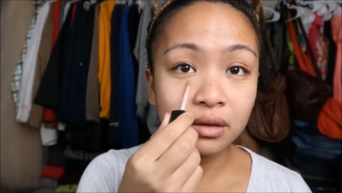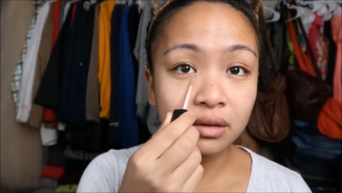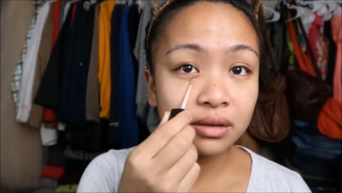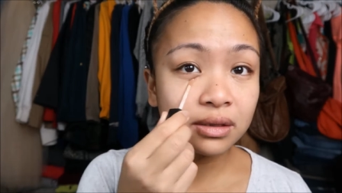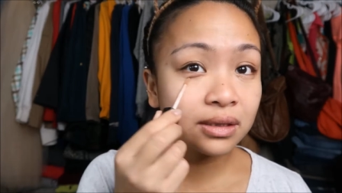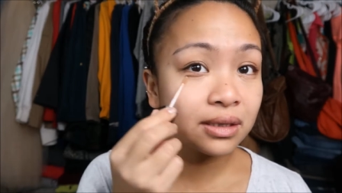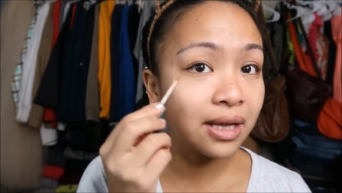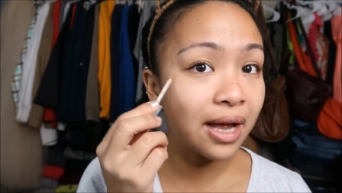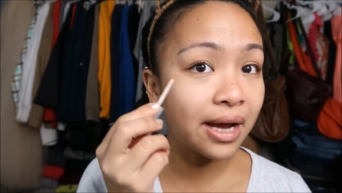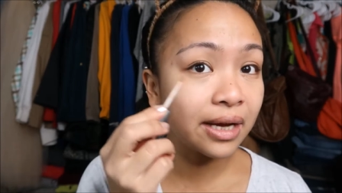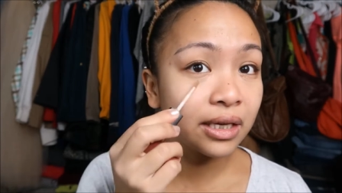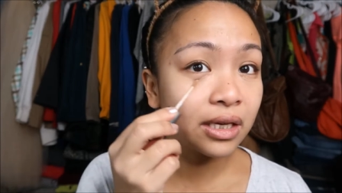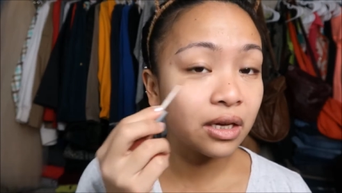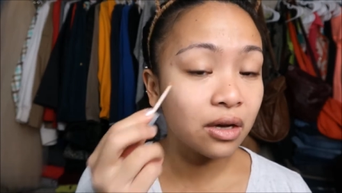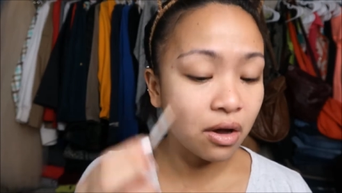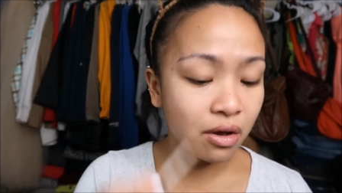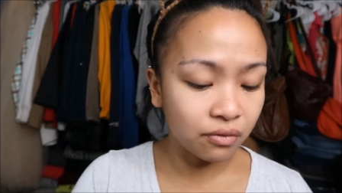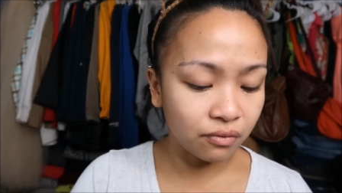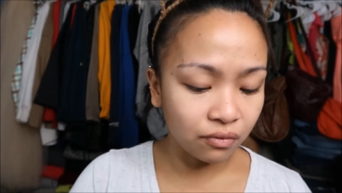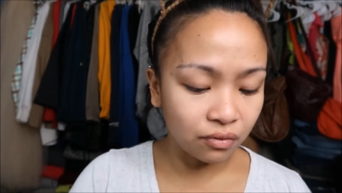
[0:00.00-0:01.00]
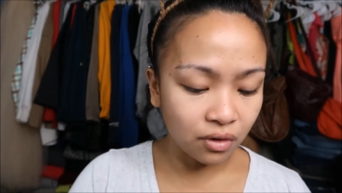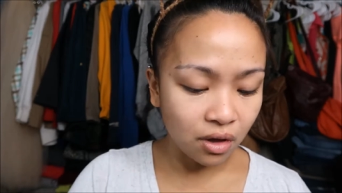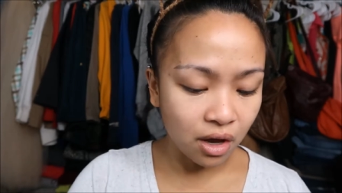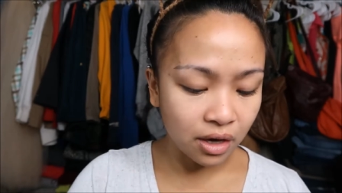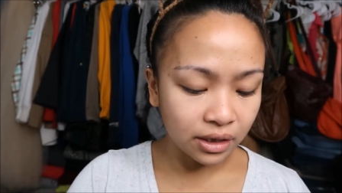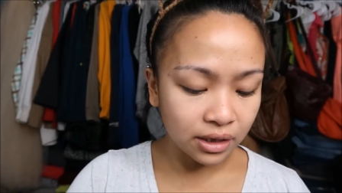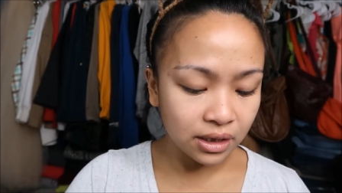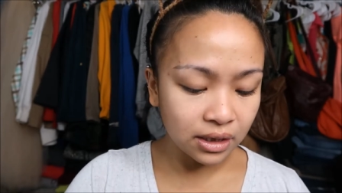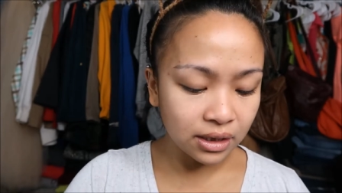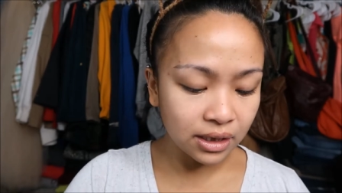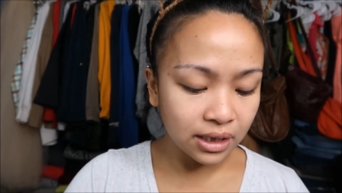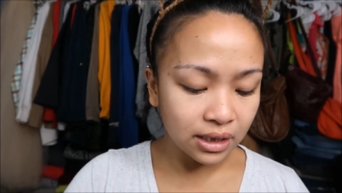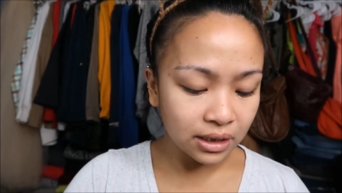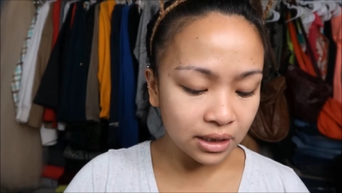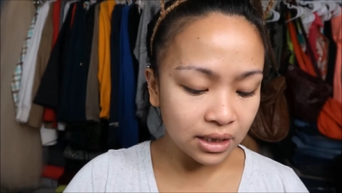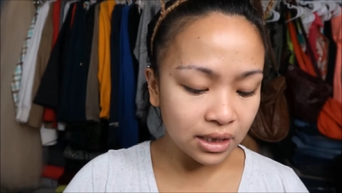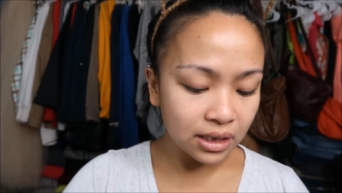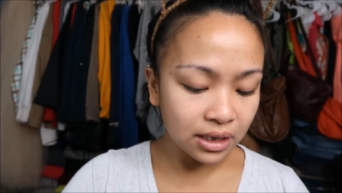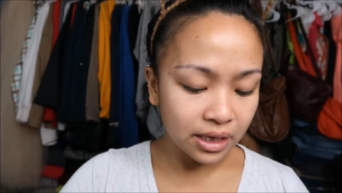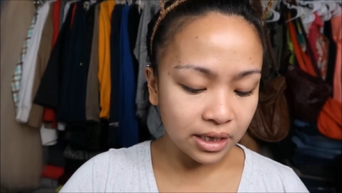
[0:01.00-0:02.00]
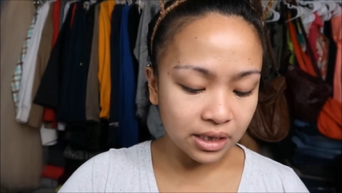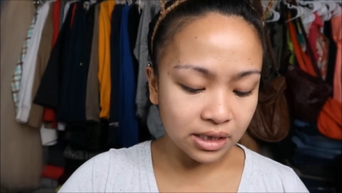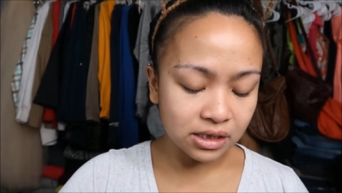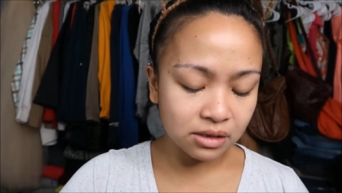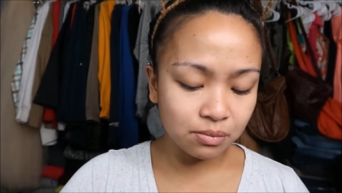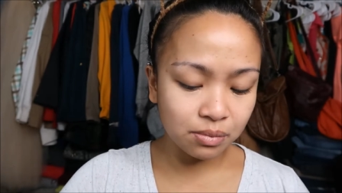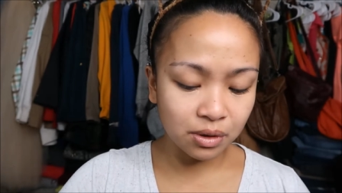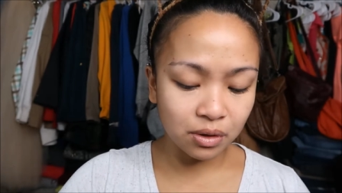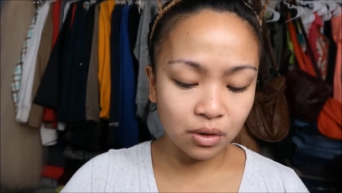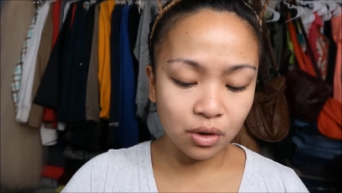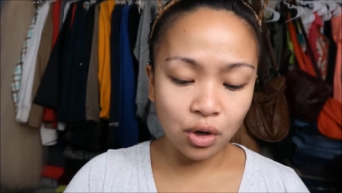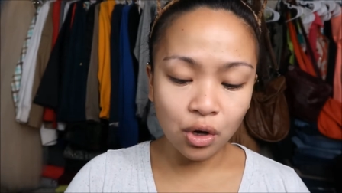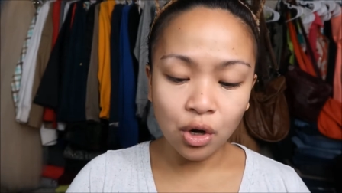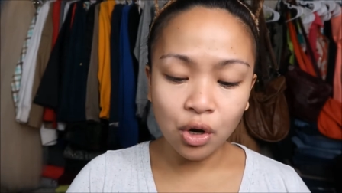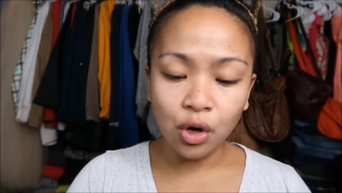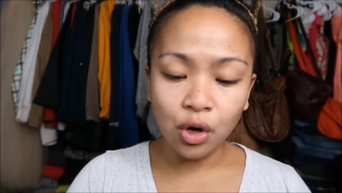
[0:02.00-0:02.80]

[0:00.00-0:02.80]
slacking on vlogging lately. Like, it's been